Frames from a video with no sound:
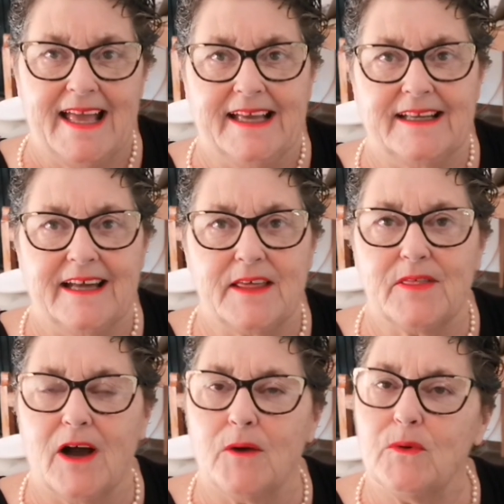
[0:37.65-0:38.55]
And I
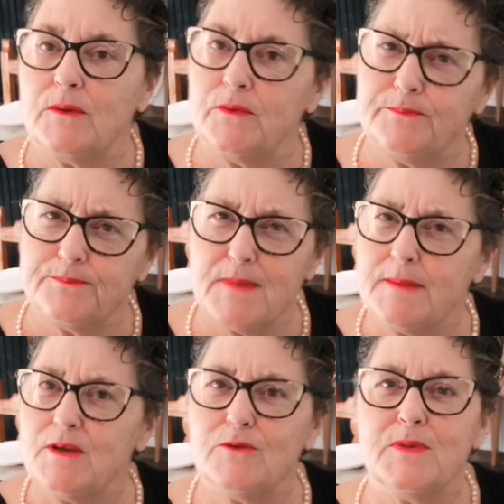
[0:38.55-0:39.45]
thought, well,
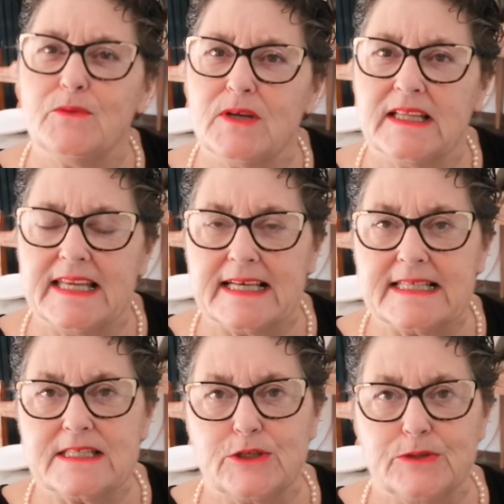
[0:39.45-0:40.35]
maybe it would be really
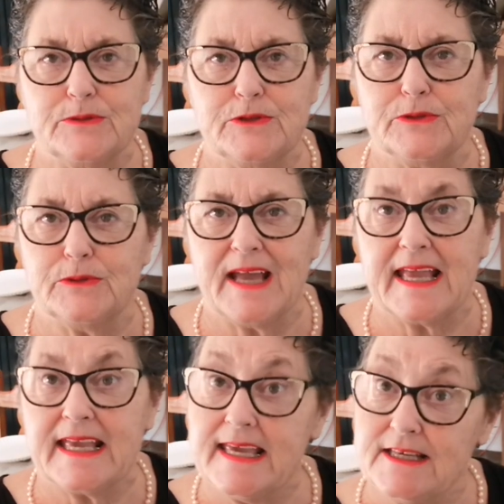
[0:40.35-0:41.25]
nice to do
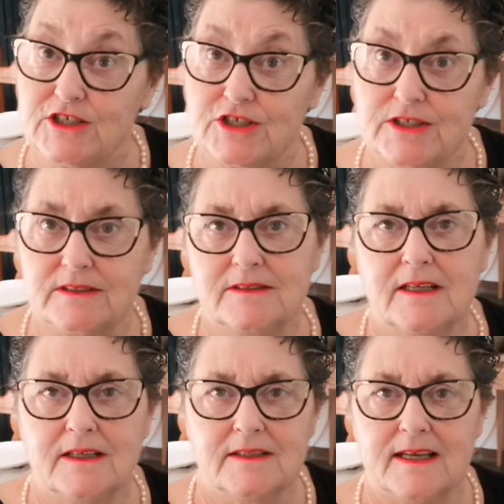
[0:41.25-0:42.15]
a quiche.
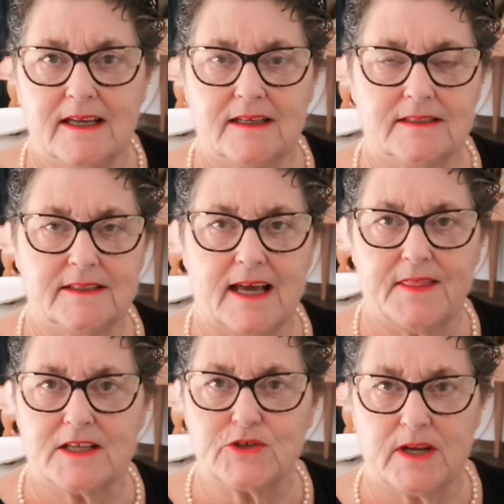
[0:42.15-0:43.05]
And
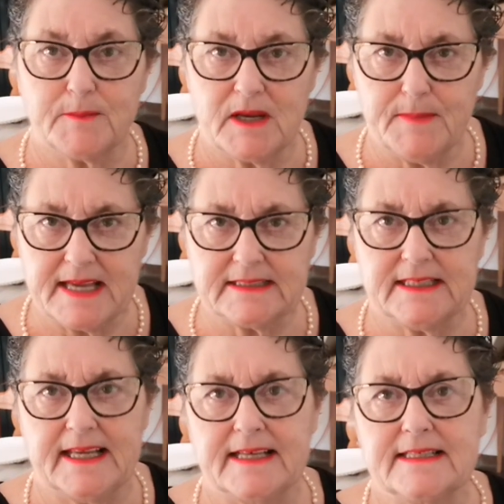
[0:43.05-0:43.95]
that's what I'm going to make
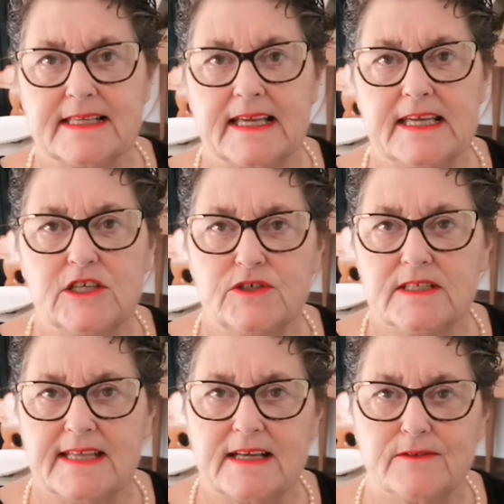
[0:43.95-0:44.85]
today is a quiche
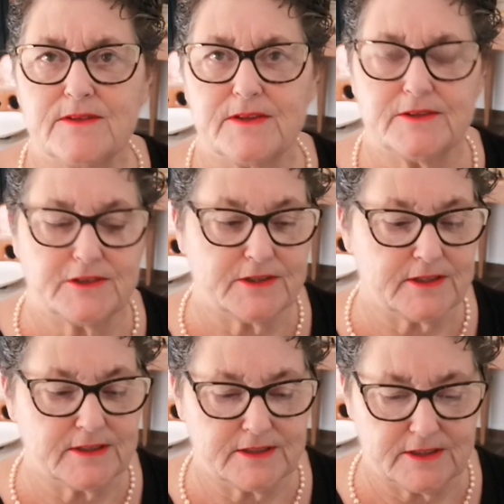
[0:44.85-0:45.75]
to take to
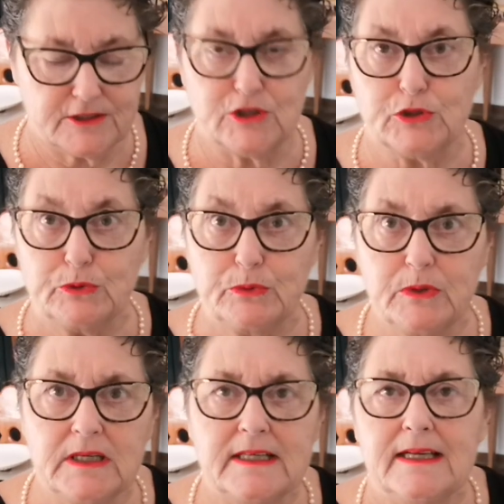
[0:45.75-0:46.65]
the do.